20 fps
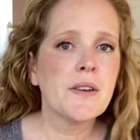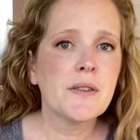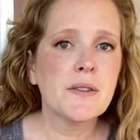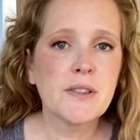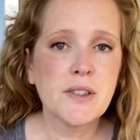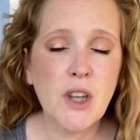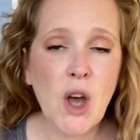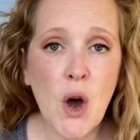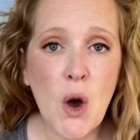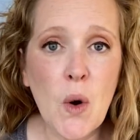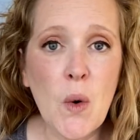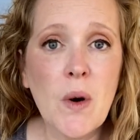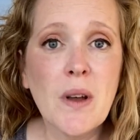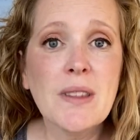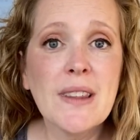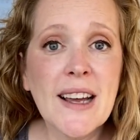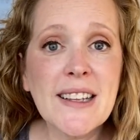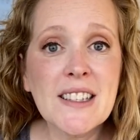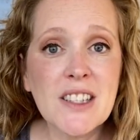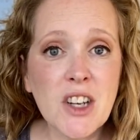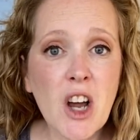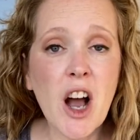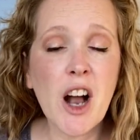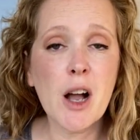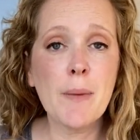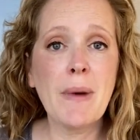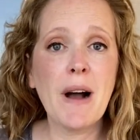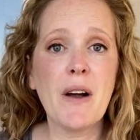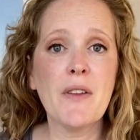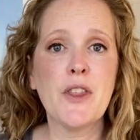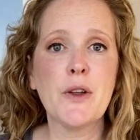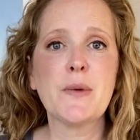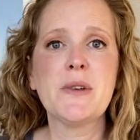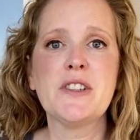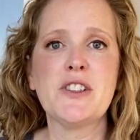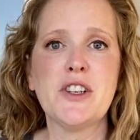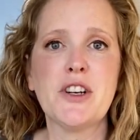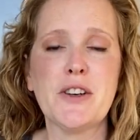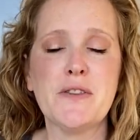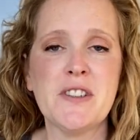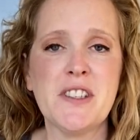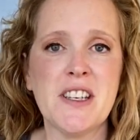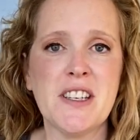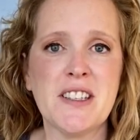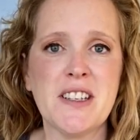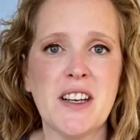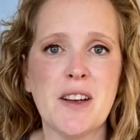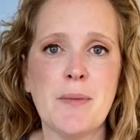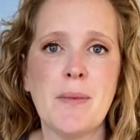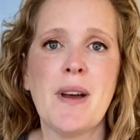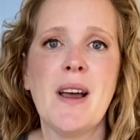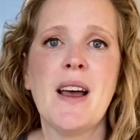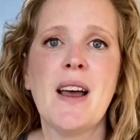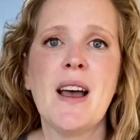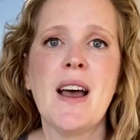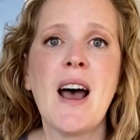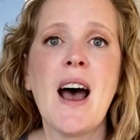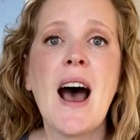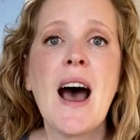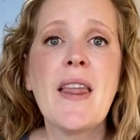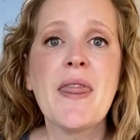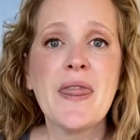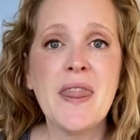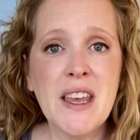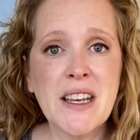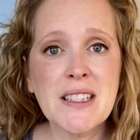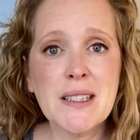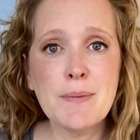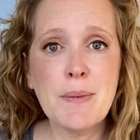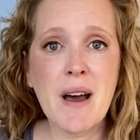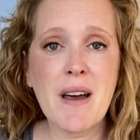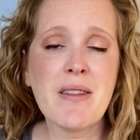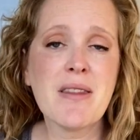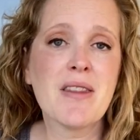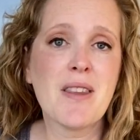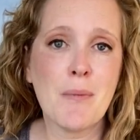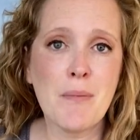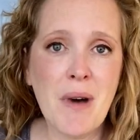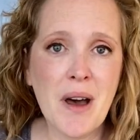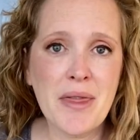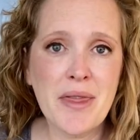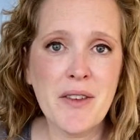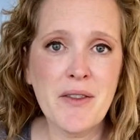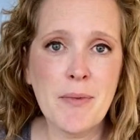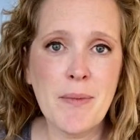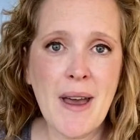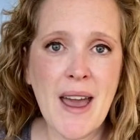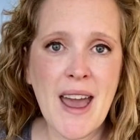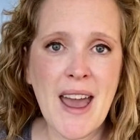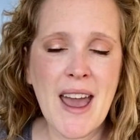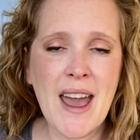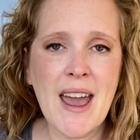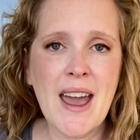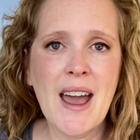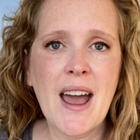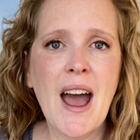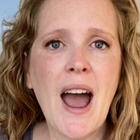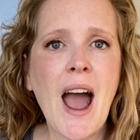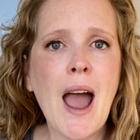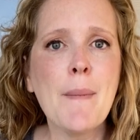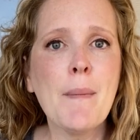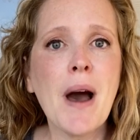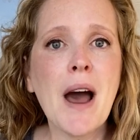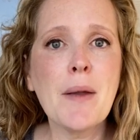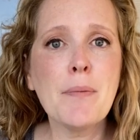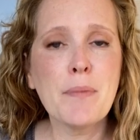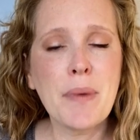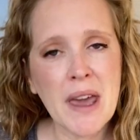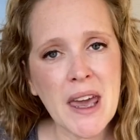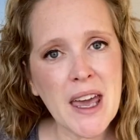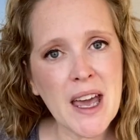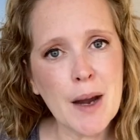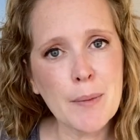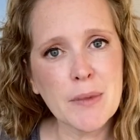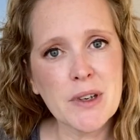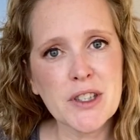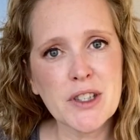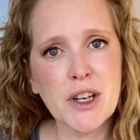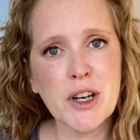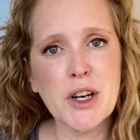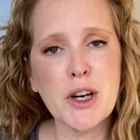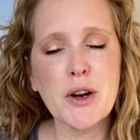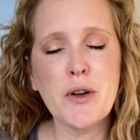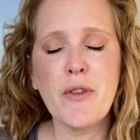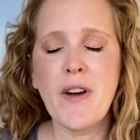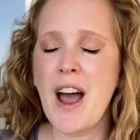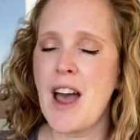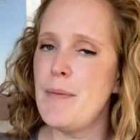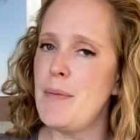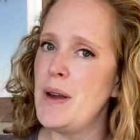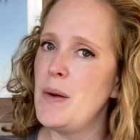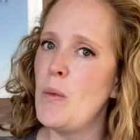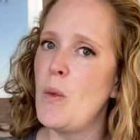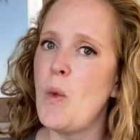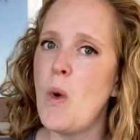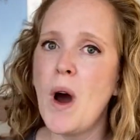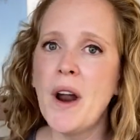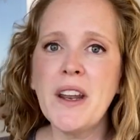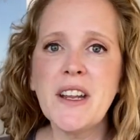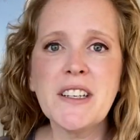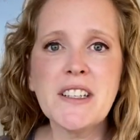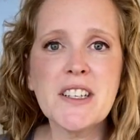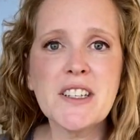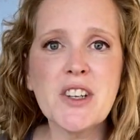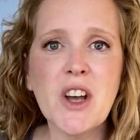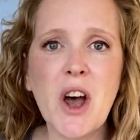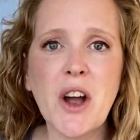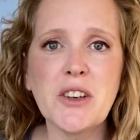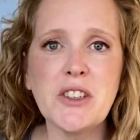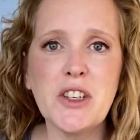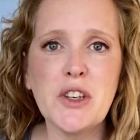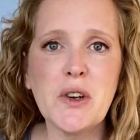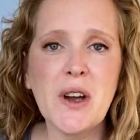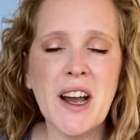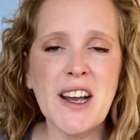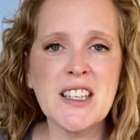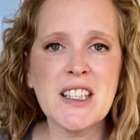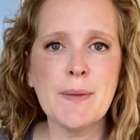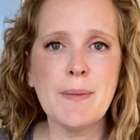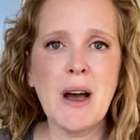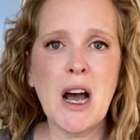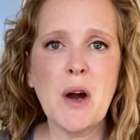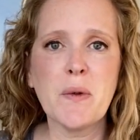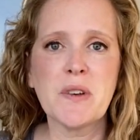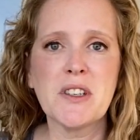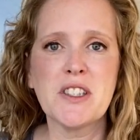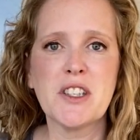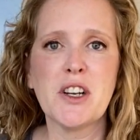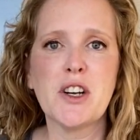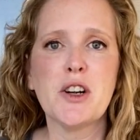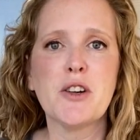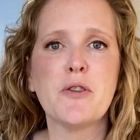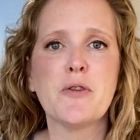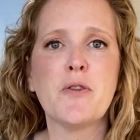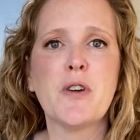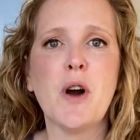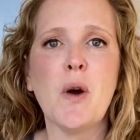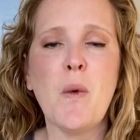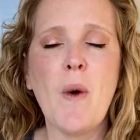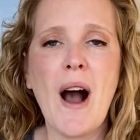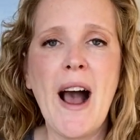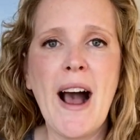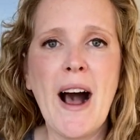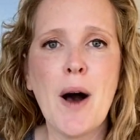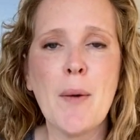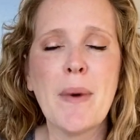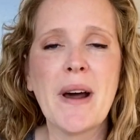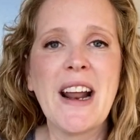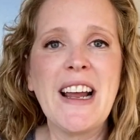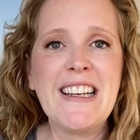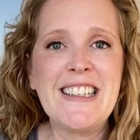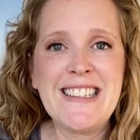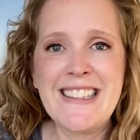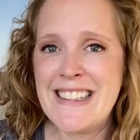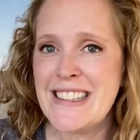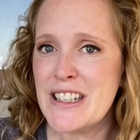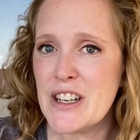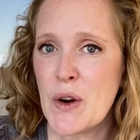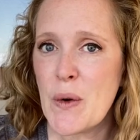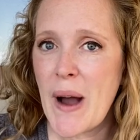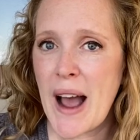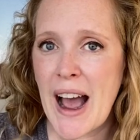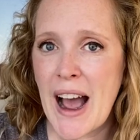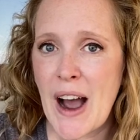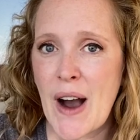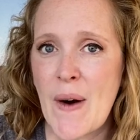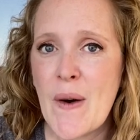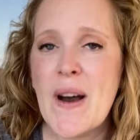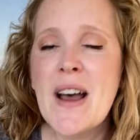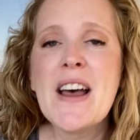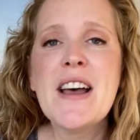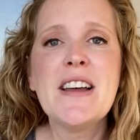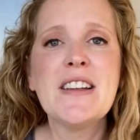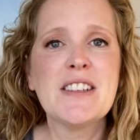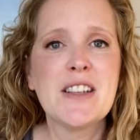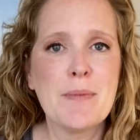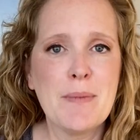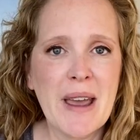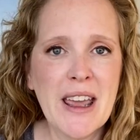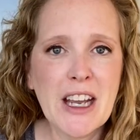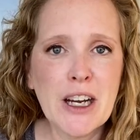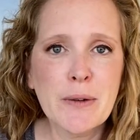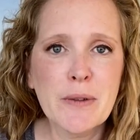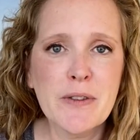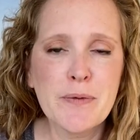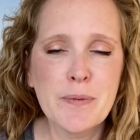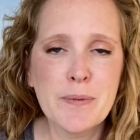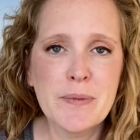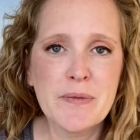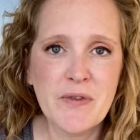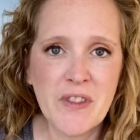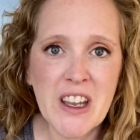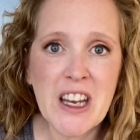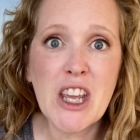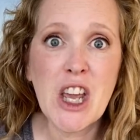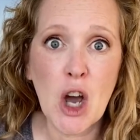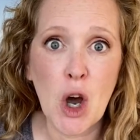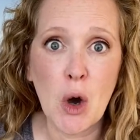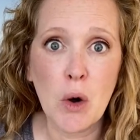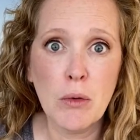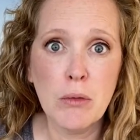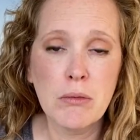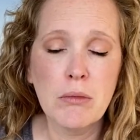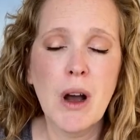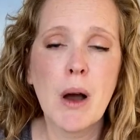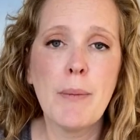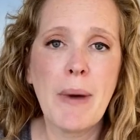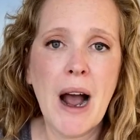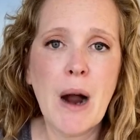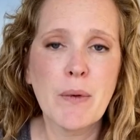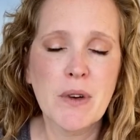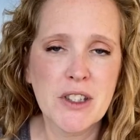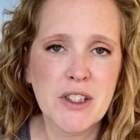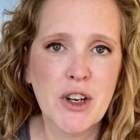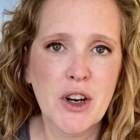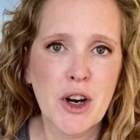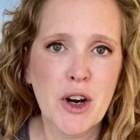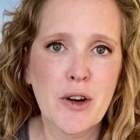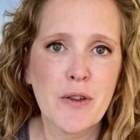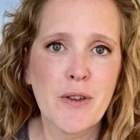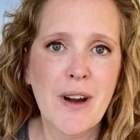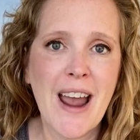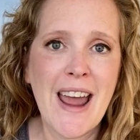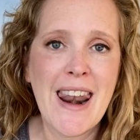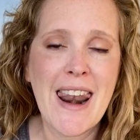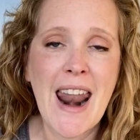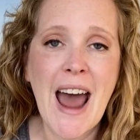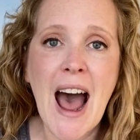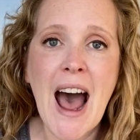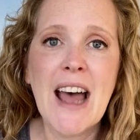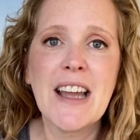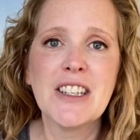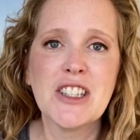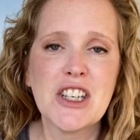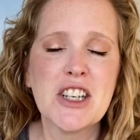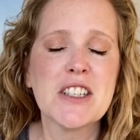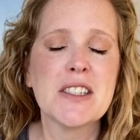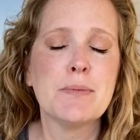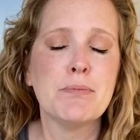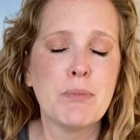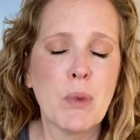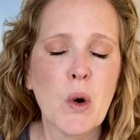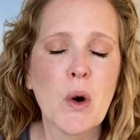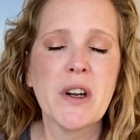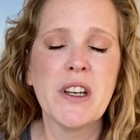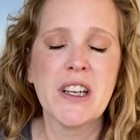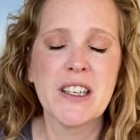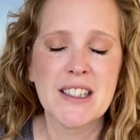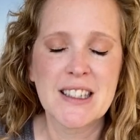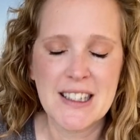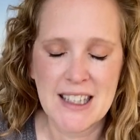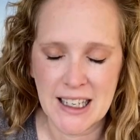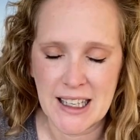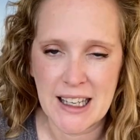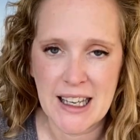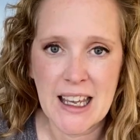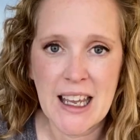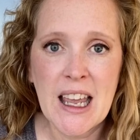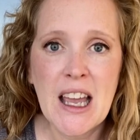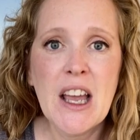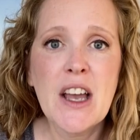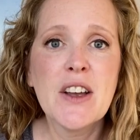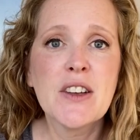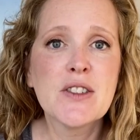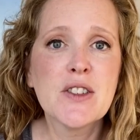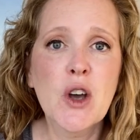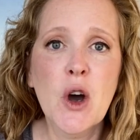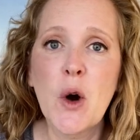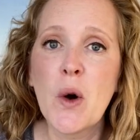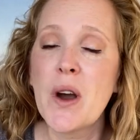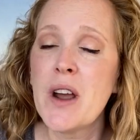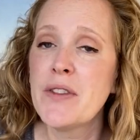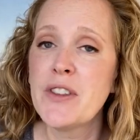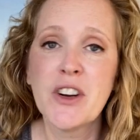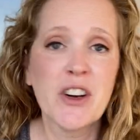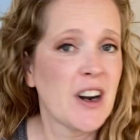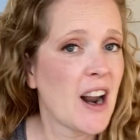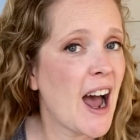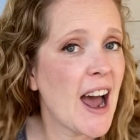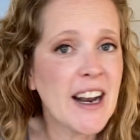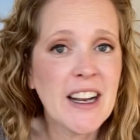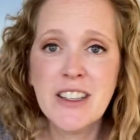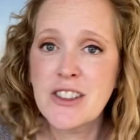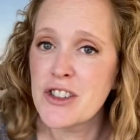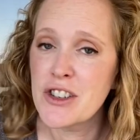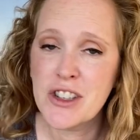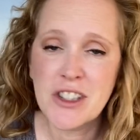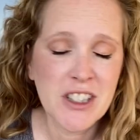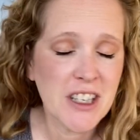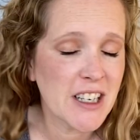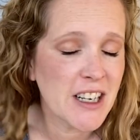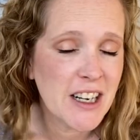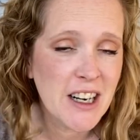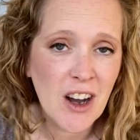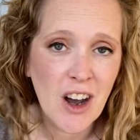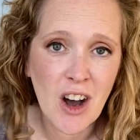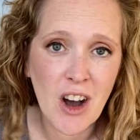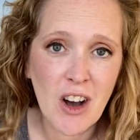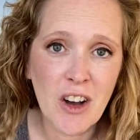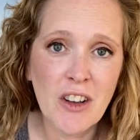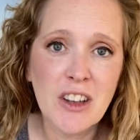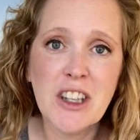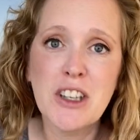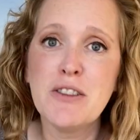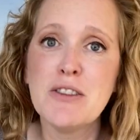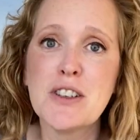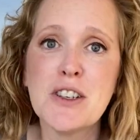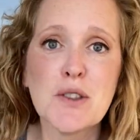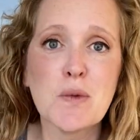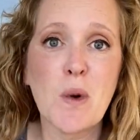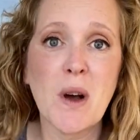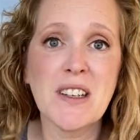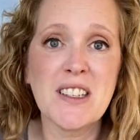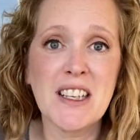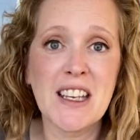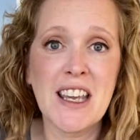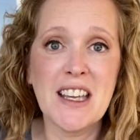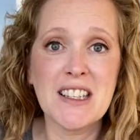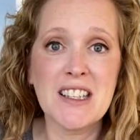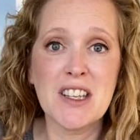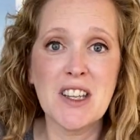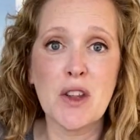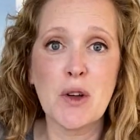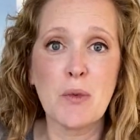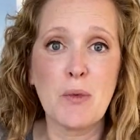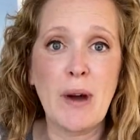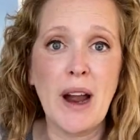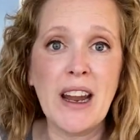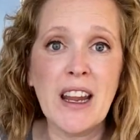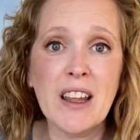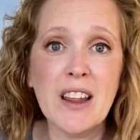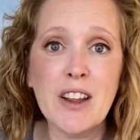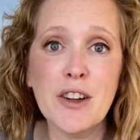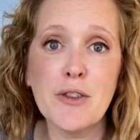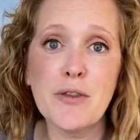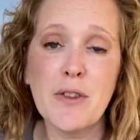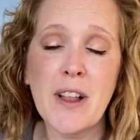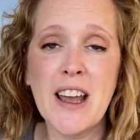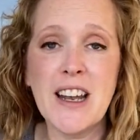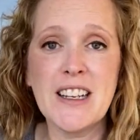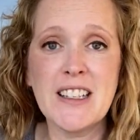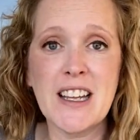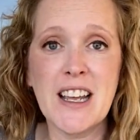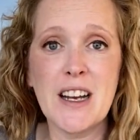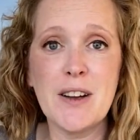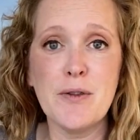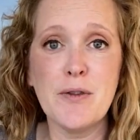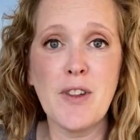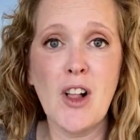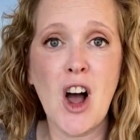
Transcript: So let's talk about the reserve system. This month, the month of May, I'm on PM reserve. I've been wanting to talk to you guys about reserve for a while, but I didn't know how to make a video about reserve and not just bore you silly. So if you're not interested at all, you just want to get to the regular flight attendant